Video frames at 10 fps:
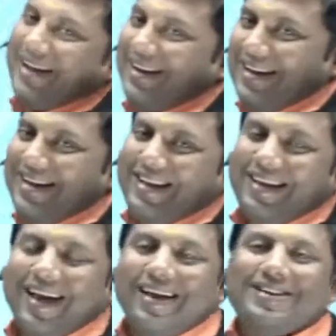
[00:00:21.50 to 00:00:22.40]
an
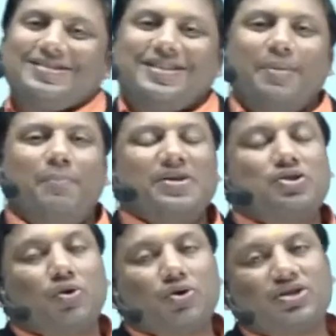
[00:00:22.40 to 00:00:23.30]
ANC
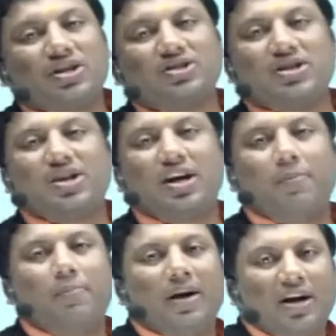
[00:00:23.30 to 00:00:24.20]
best question session
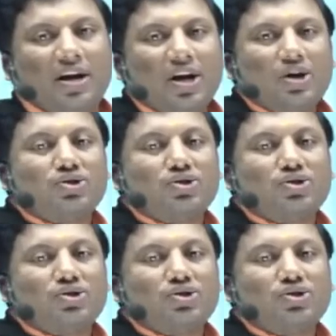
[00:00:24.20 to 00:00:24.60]
number